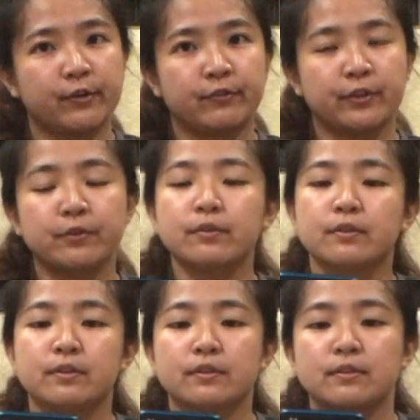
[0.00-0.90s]
review,
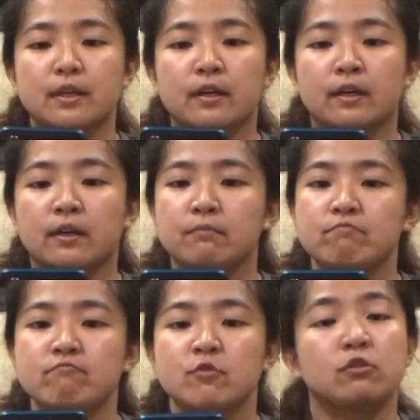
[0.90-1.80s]

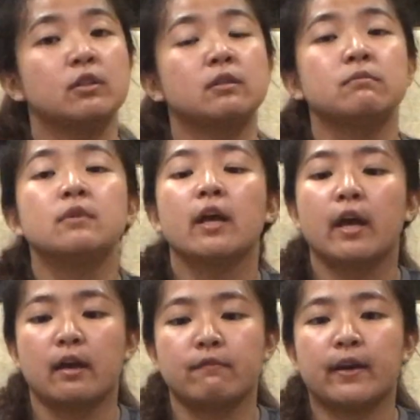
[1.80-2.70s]
you'll learn
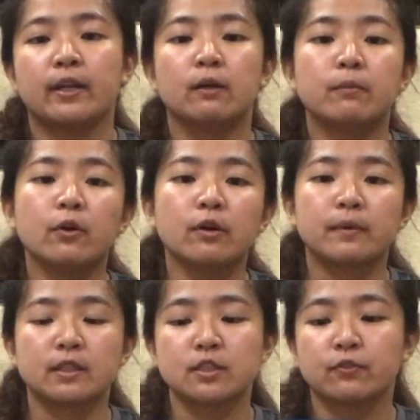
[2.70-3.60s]
and find out more
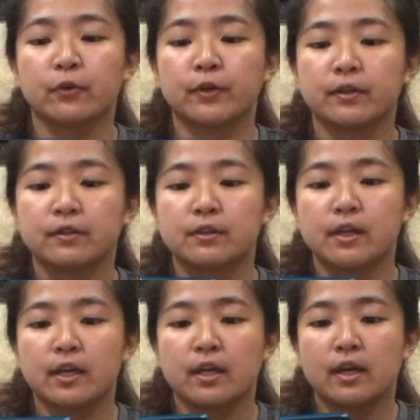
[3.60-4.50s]
about this phone.
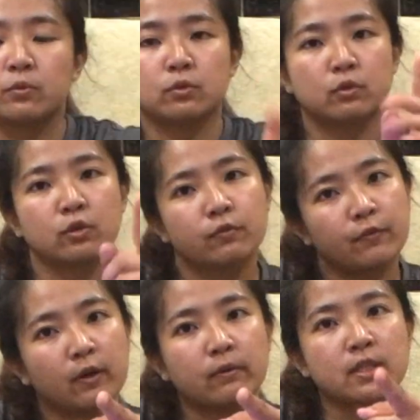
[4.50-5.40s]
Look
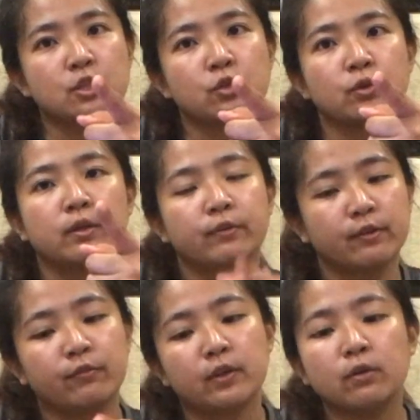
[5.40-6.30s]
forward to the
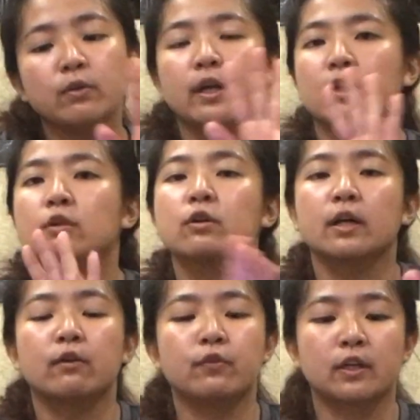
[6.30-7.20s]
review and look
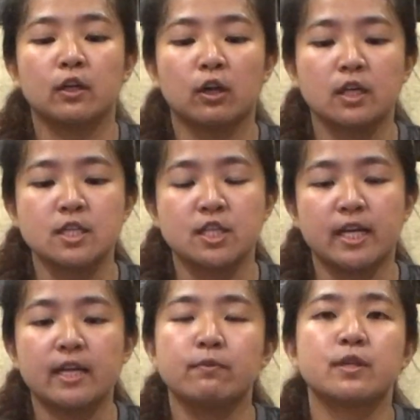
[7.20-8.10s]
out for the launch
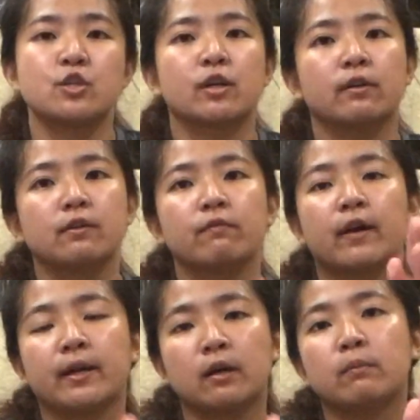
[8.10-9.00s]
date, which you can
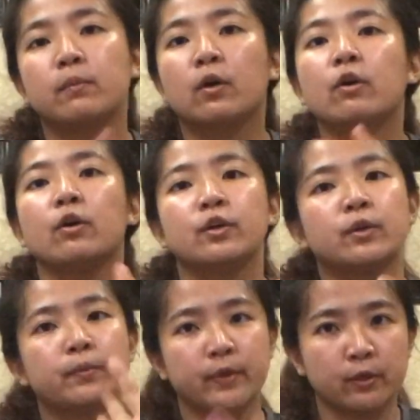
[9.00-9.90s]
find out more on
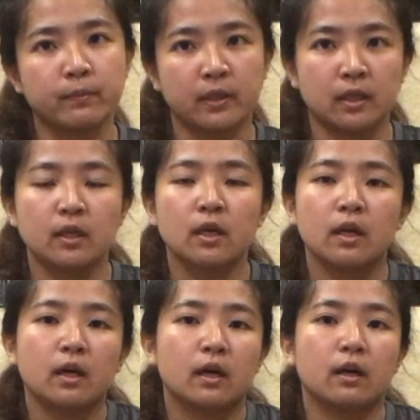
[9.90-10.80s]
the REALME
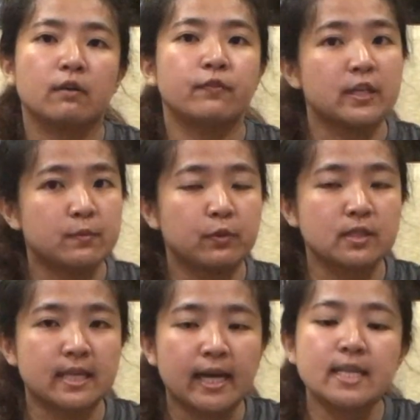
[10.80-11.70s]

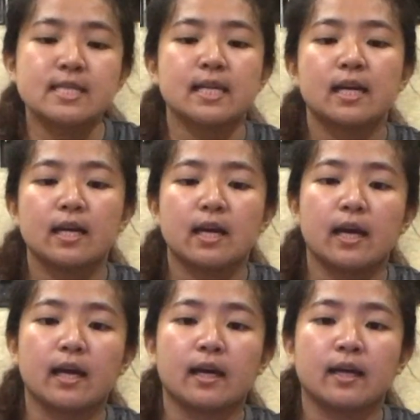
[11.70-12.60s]
Facebook sites.
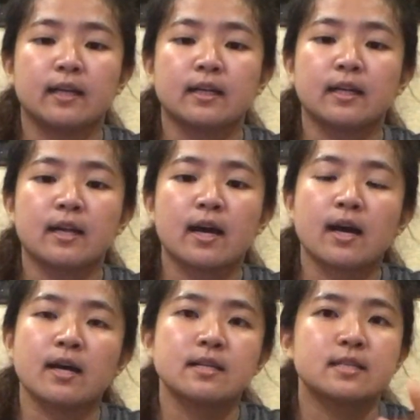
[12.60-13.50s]
And
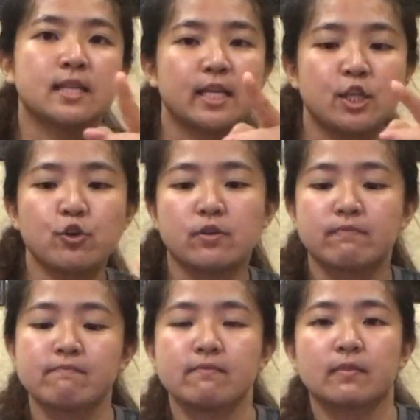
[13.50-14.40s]
stay tuned.
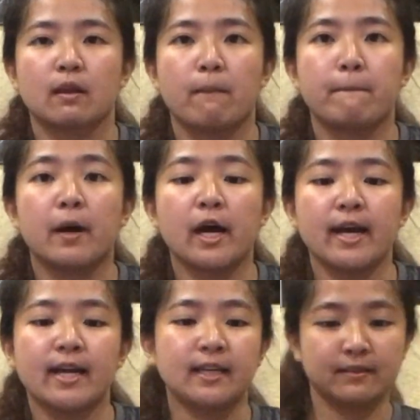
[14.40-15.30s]

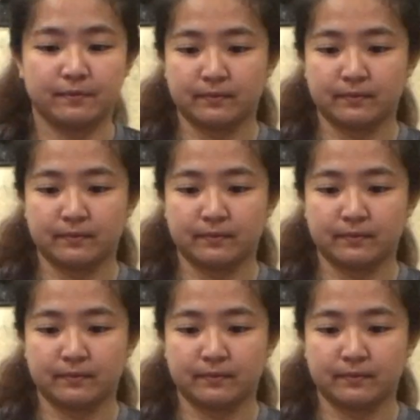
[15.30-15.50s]
Bye.